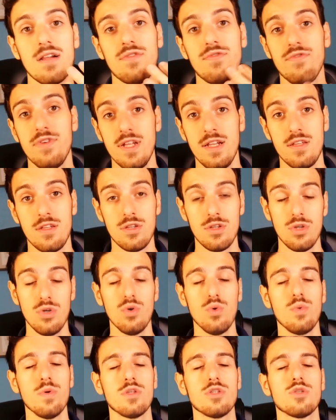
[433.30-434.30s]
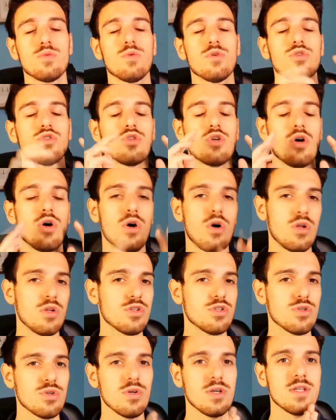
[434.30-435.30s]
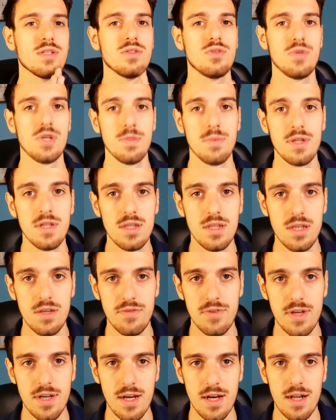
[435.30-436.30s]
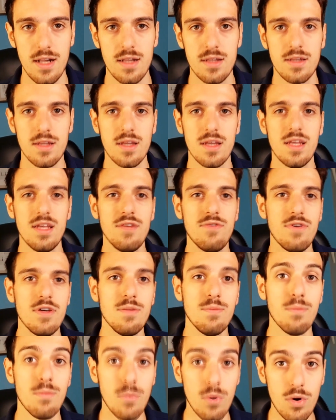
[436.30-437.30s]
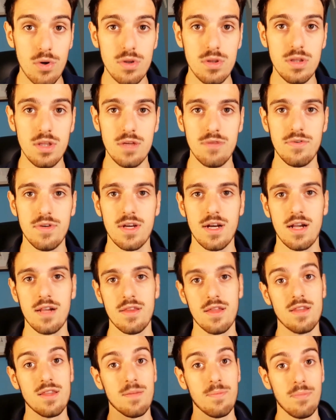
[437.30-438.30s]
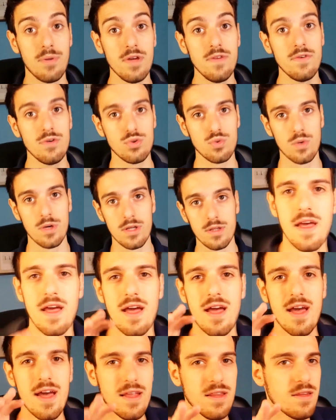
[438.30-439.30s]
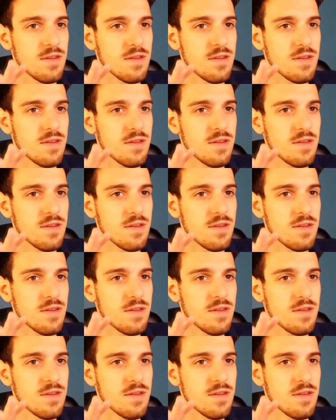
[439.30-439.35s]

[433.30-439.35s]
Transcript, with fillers: field 2, which was also extremely difficult, even more difficult than the previous one. And